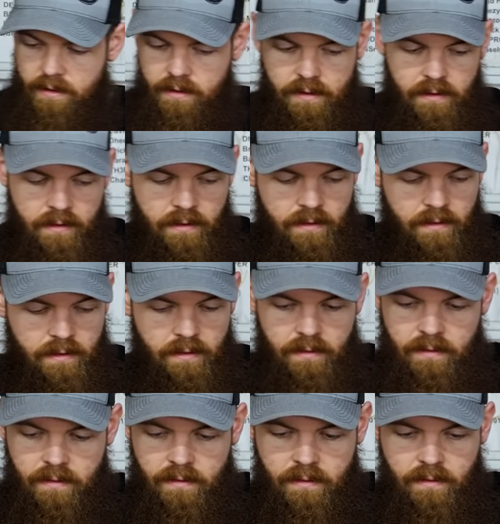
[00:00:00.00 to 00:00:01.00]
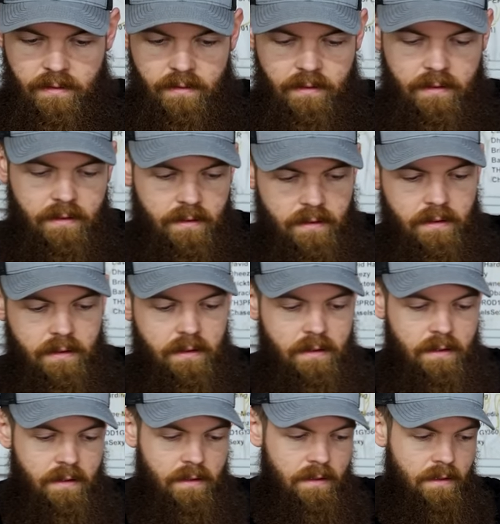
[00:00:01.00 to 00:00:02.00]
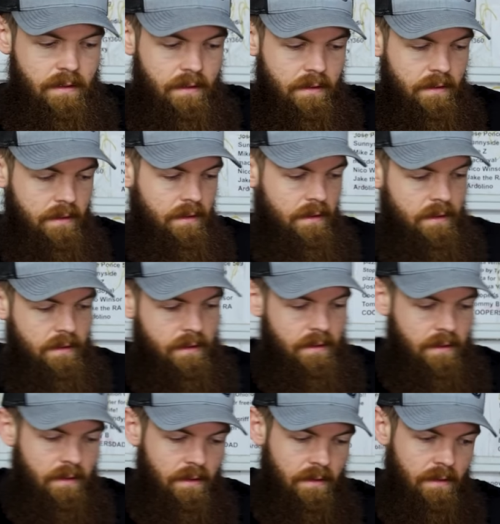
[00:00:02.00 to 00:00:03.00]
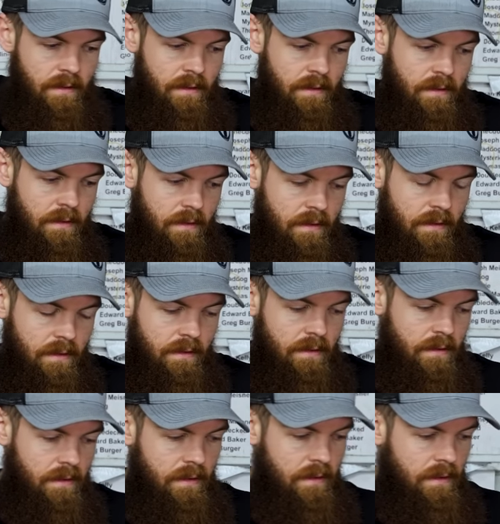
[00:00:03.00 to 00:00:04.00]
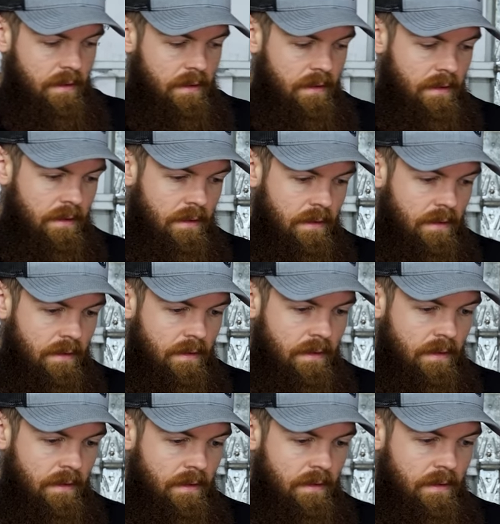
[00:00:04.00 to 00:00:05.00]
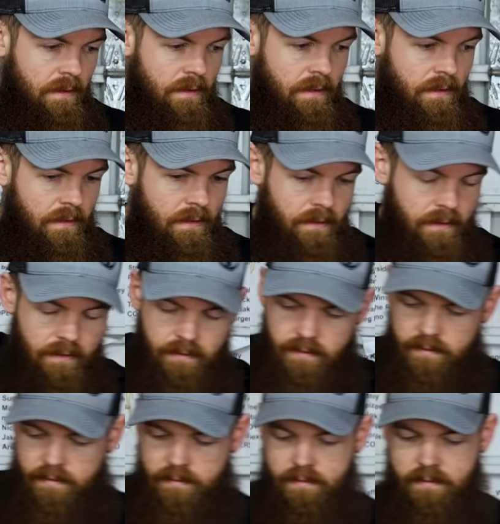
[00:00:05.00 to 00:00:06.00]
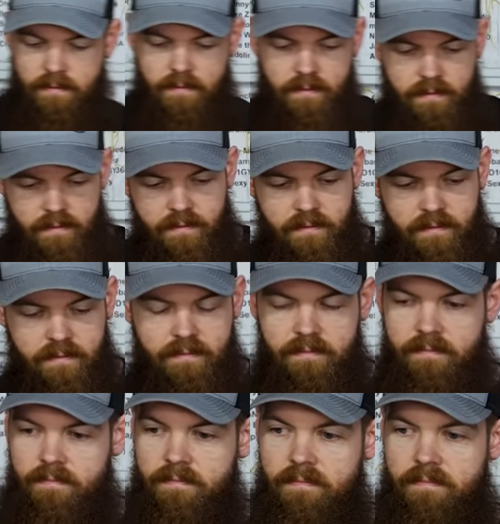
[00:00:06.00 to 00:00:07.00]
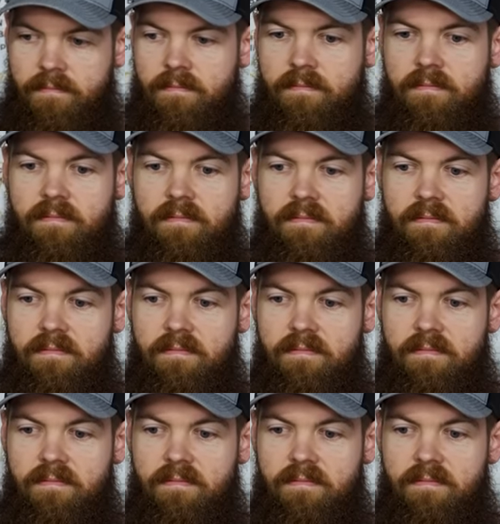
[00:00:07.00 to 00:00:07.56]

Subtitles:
No one is speaking in this clip.